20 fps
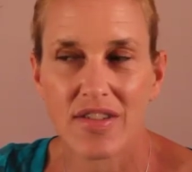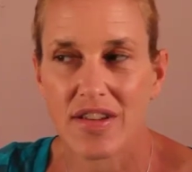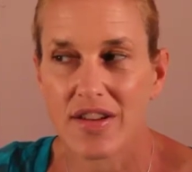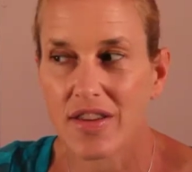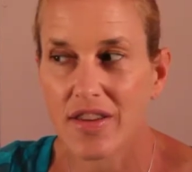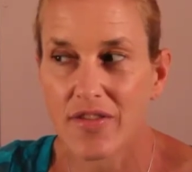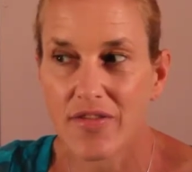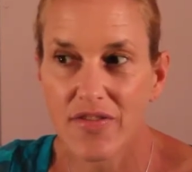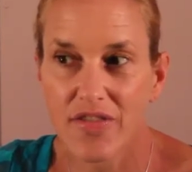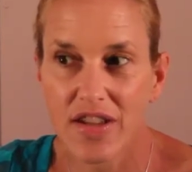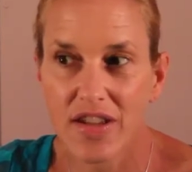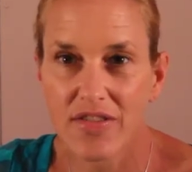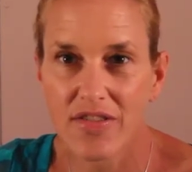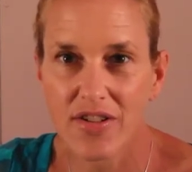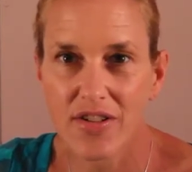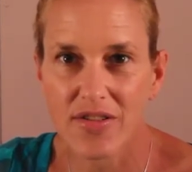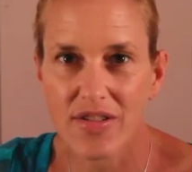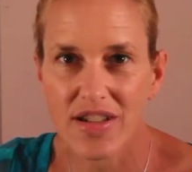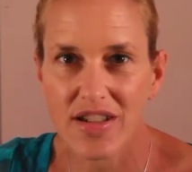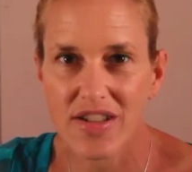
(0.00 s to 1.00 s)
They're the
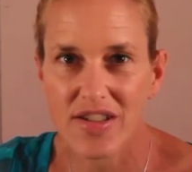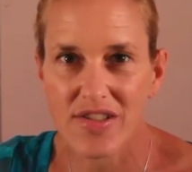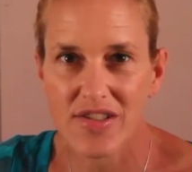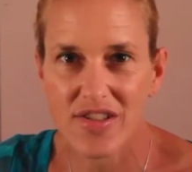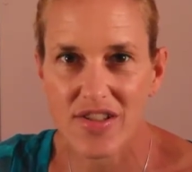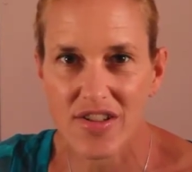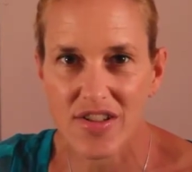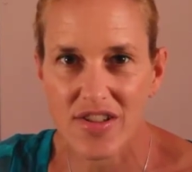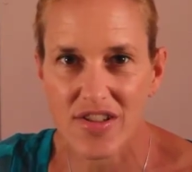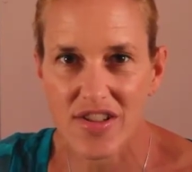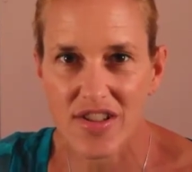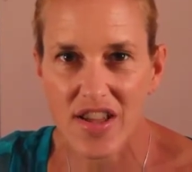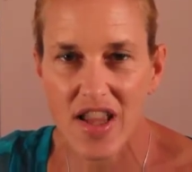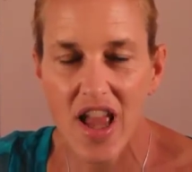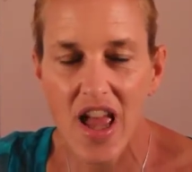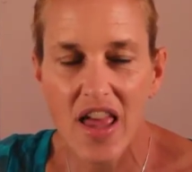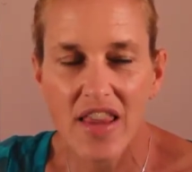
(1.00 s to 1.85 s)
fever reducers.